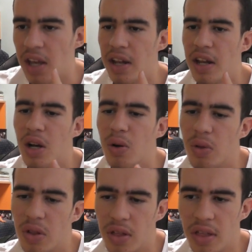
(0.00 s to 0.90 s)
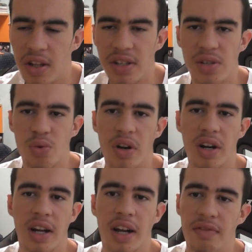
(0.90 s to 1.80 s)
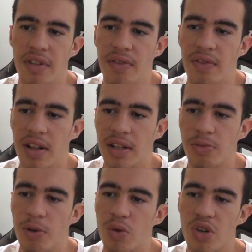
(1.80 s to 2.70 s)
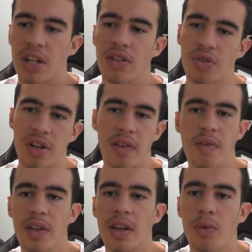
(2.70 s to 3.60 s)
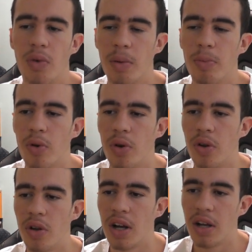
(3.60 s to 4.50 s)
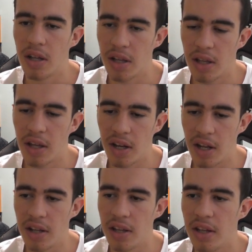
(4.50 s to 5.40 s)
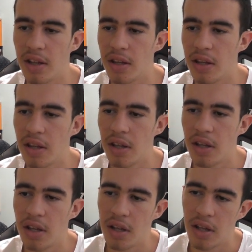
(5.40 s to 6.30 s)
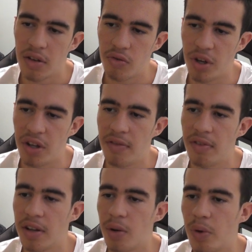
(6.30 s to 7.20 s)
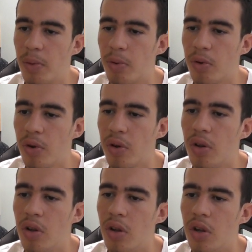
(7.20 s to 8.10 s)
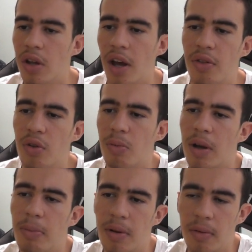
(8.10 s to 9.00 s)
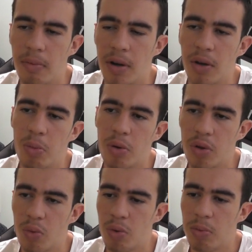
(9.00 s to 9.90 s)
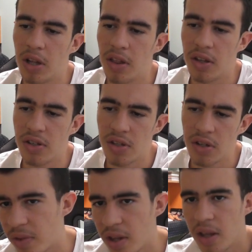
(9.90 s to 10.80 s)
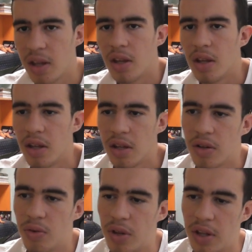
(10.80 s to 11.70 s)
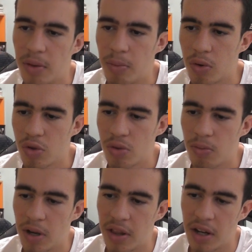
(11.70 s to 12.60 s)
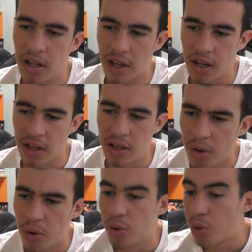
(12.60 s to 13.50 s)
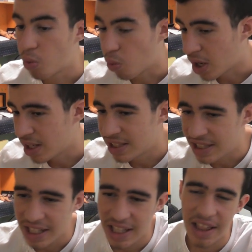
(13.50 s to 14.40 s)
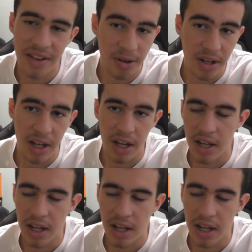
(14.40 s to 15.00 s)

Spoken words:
And now this is where I have the advantage, because I can trade everything and win a pawn. And I did it. Trade everything and win a pawn. I thought my opponent would play this to take the pawns, but then I had rook 1 d3